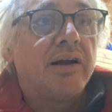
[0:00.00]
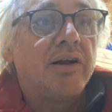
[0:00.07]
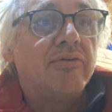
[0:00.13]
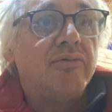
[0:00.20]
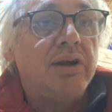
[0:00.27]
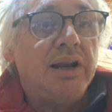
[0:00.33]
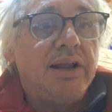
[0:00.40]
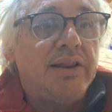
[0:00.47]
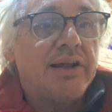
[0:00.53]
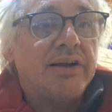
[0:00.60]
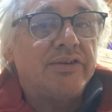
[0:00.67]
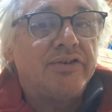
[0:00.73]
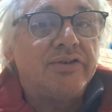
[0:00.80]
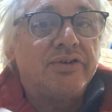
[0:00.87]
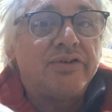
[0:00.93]
And really
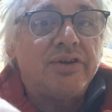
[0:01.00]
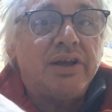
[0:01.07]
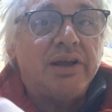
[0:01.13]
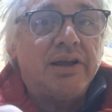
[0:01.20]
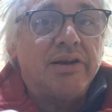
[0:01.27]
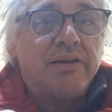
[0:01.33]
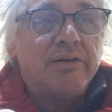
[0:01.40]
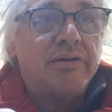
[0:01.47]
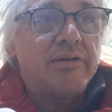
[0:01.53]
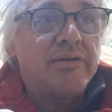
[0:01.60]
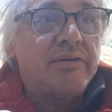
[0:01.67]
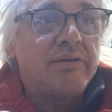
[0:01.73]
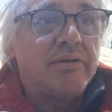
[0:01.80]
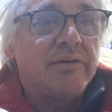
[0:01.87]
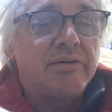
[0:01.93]
that's just it.
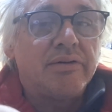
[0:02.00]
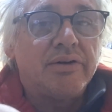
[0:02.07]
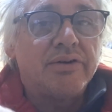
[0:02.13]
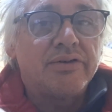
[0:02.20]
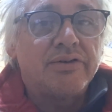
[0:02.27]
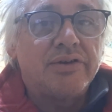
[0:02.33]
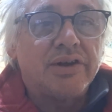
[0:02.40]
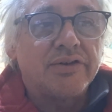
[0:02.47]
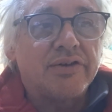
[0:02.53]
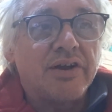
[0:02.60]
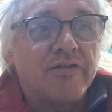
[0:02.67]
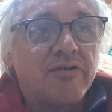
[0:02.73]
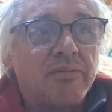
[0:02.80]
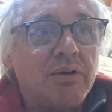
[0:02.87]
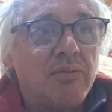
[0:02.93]
It doesn't
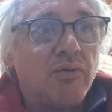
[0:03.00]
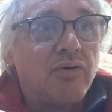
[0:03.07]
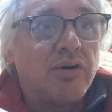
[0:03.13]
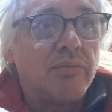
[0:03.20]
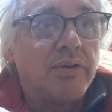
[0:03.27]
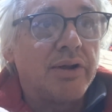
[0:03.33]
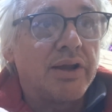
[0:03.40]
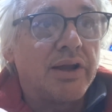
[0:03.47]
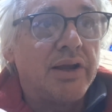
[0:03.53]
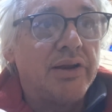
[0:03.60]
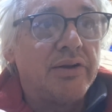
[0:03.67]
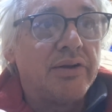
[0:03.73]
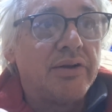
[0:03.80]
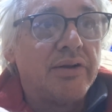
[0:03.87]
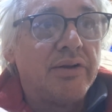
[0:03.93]
have to be more
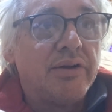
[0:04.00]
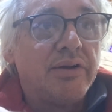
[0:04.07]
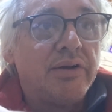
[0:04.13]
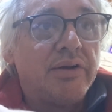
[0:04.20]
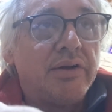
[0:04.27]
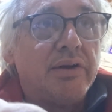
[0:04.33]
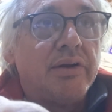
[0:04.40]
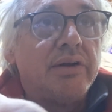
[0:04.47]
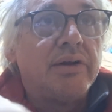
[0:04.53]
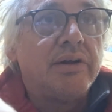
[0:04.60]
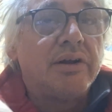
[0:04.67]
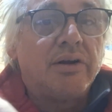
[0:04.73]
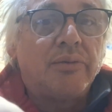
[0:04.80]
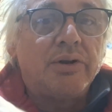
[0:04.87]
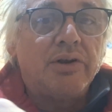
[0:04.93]
complicated.
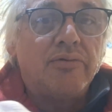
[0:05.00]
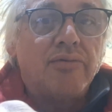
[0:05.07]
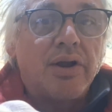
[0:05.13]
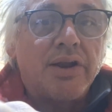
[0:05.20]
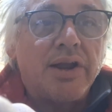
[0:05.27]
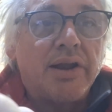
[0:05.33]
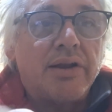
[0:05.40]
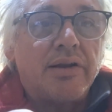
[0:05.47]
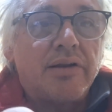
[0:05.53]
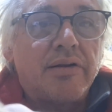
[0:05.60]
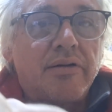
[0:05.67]
When you run it,